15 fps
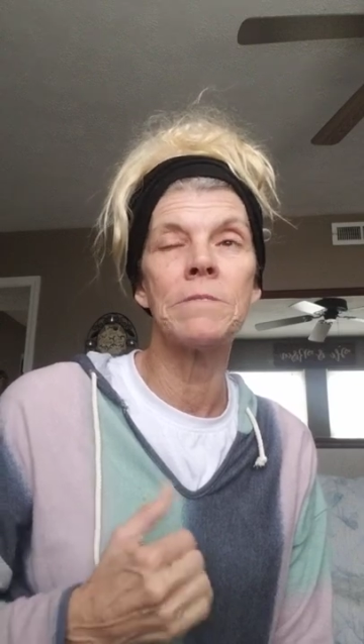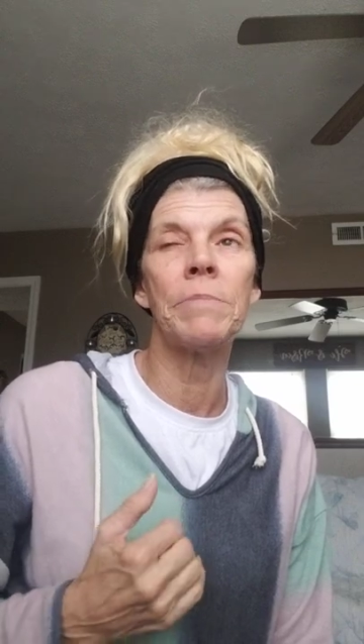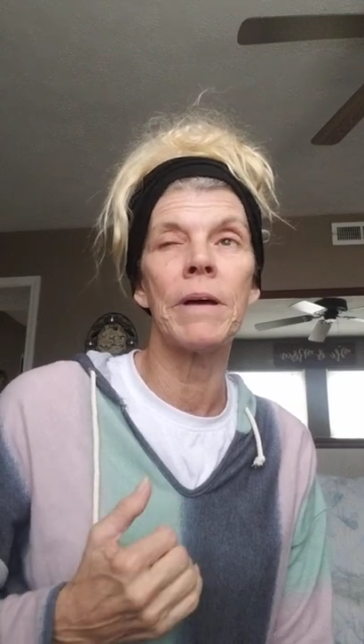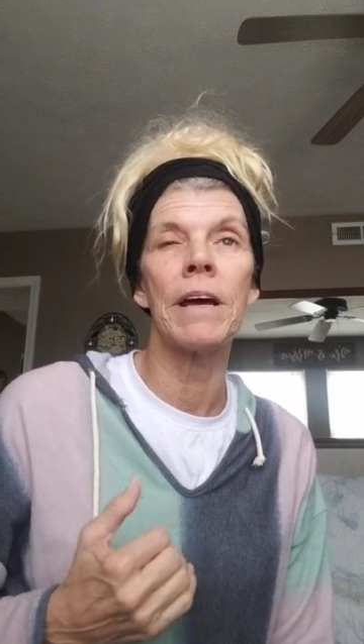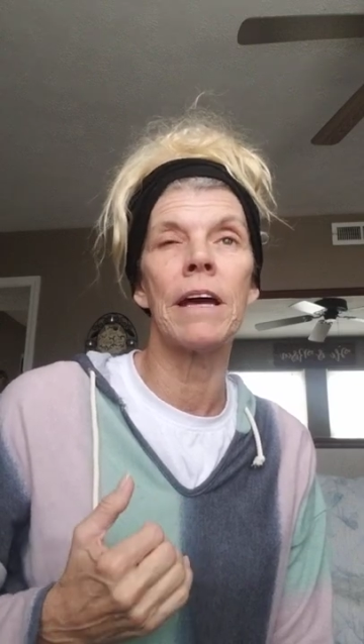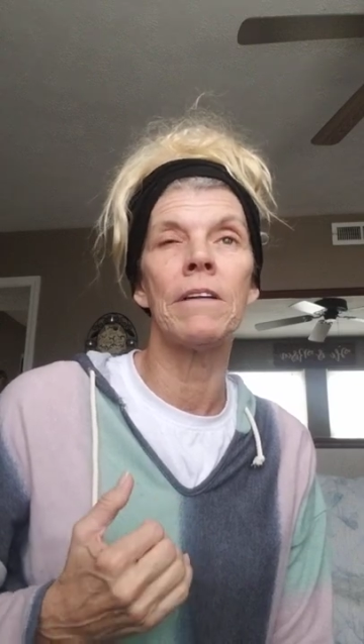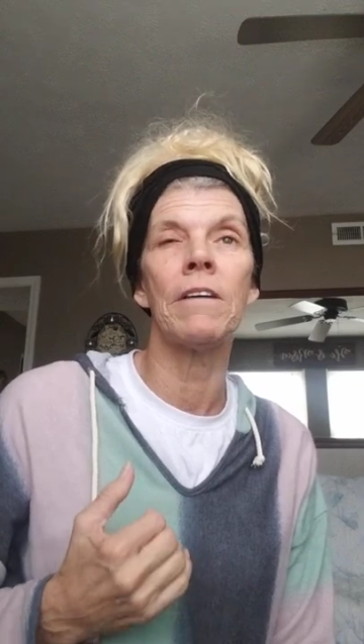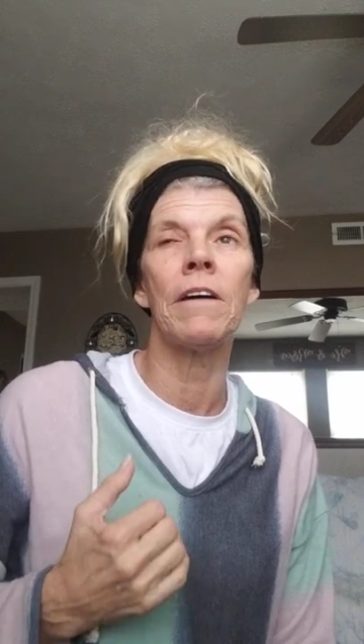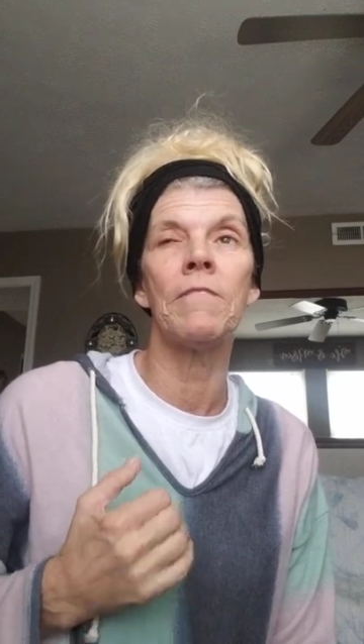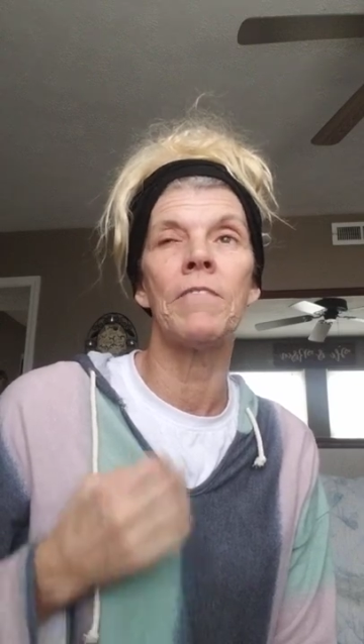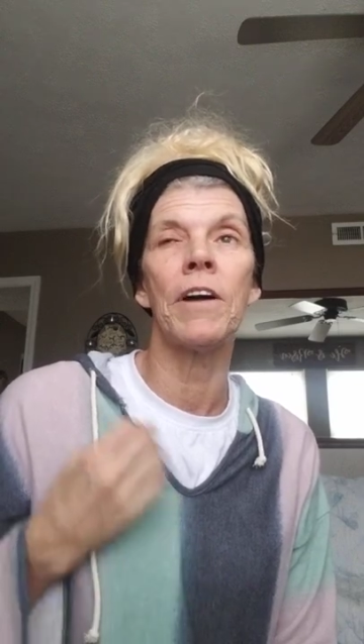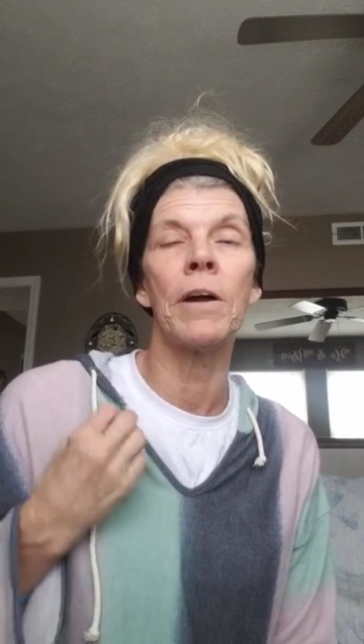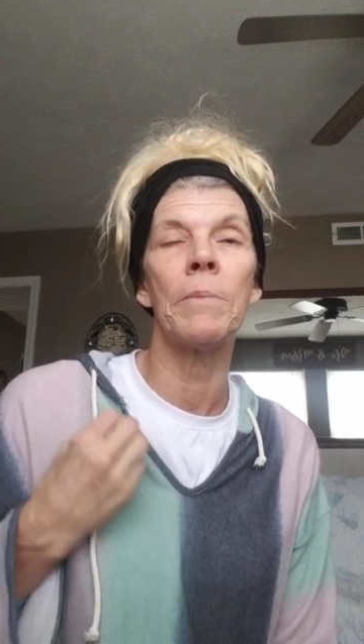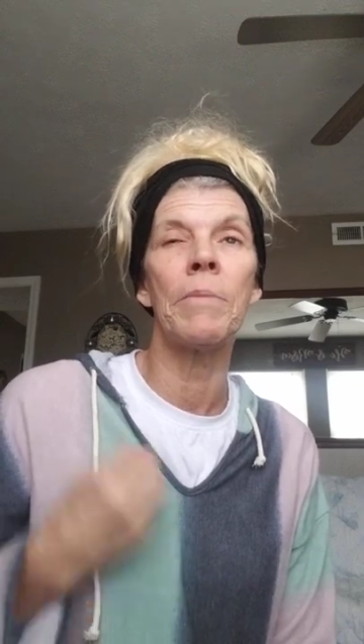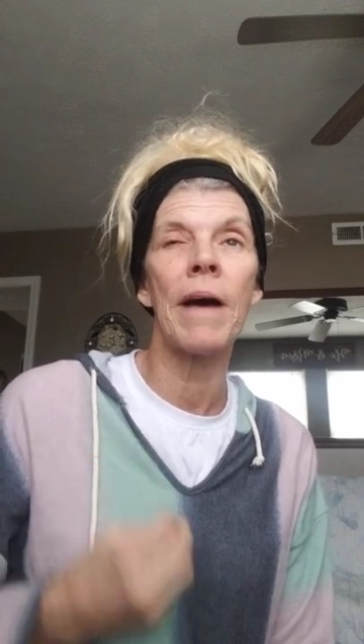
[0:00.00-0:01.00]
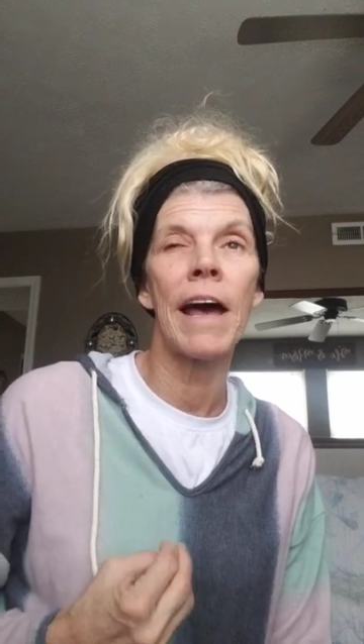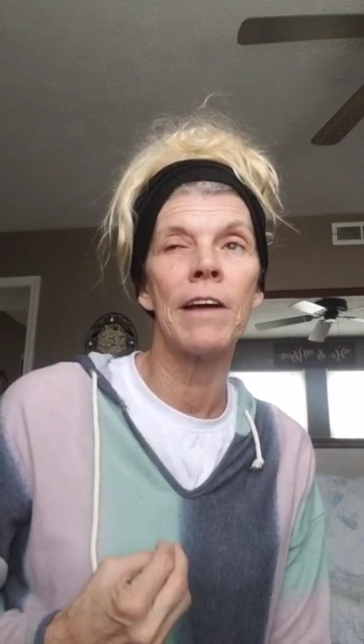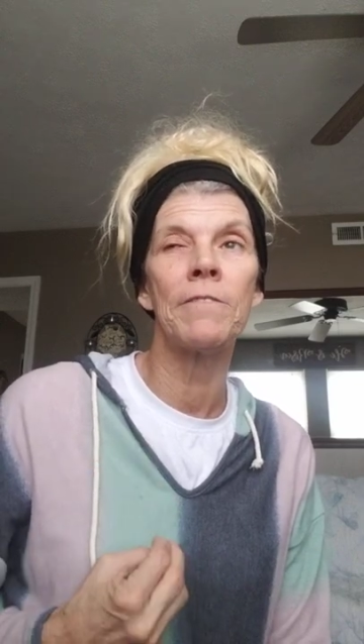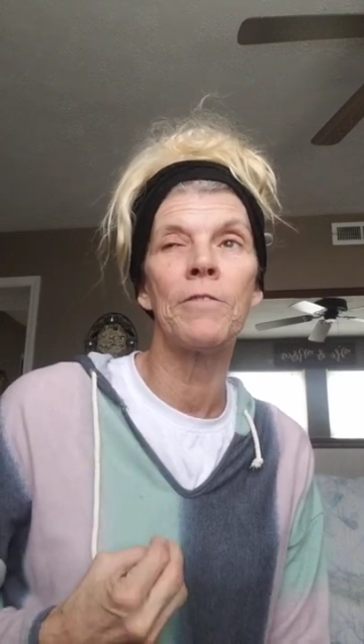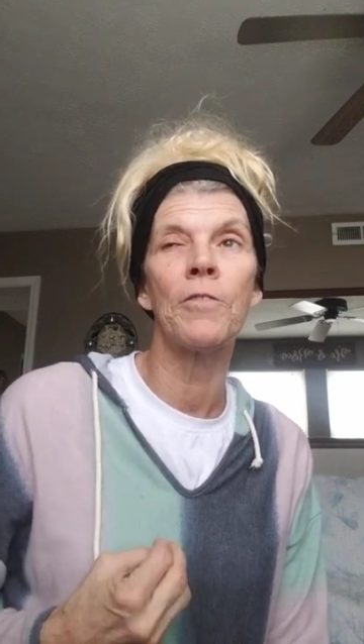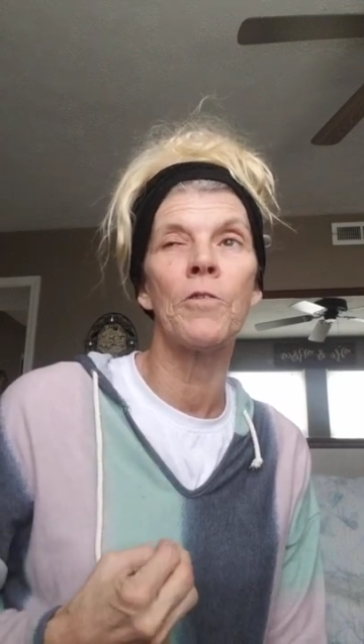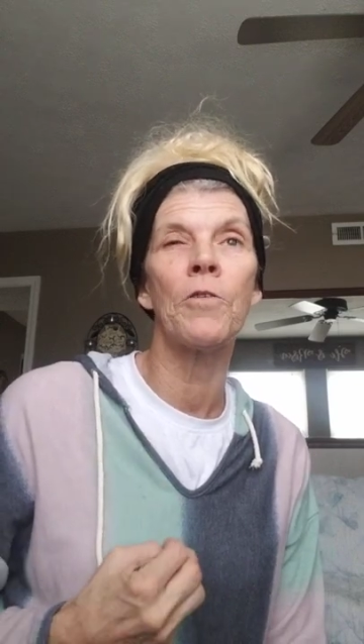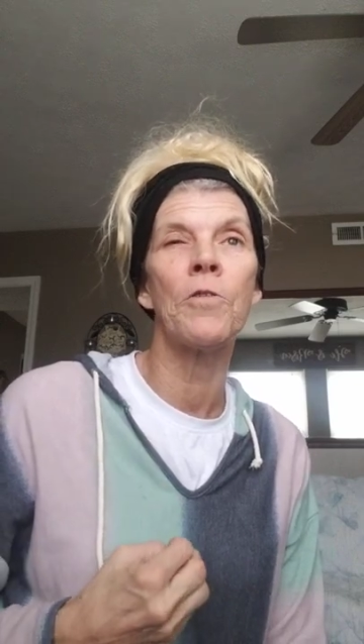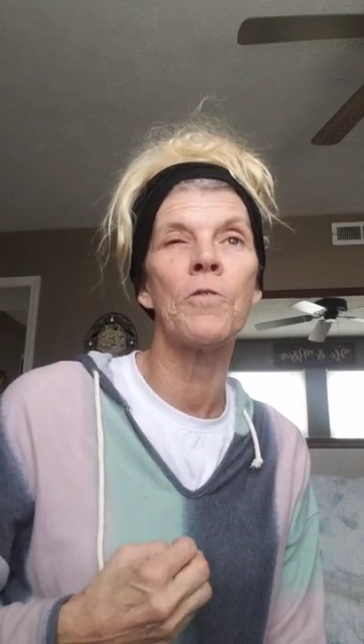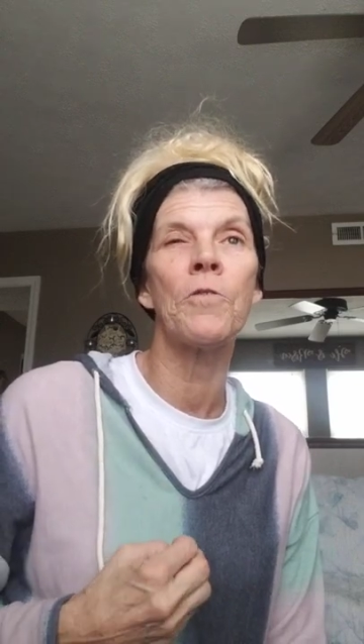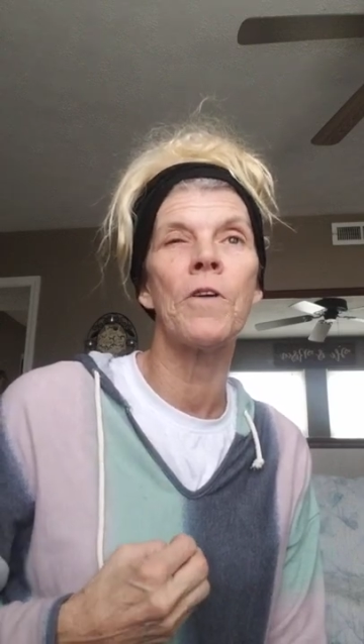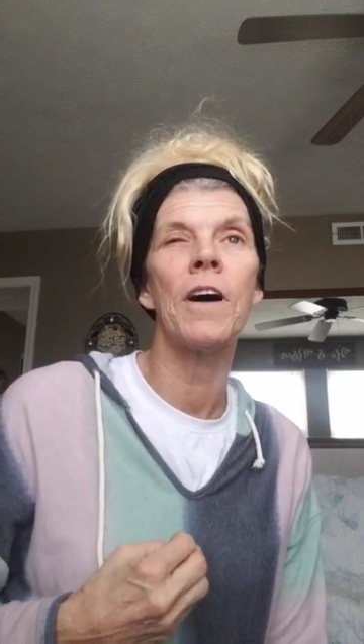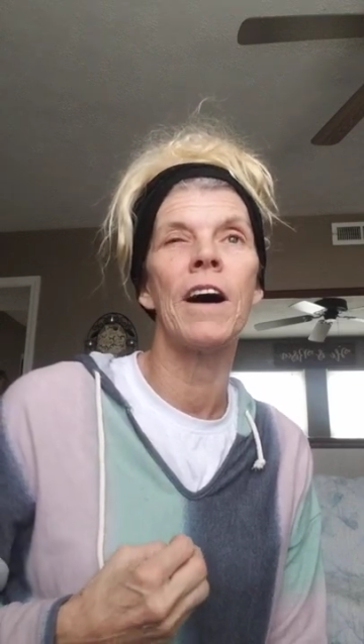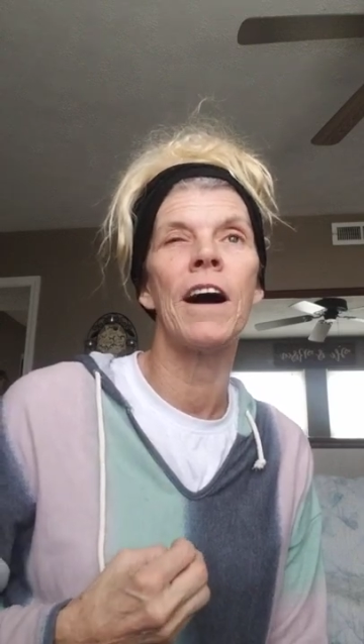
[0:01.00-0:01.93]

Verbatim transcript: been very painful,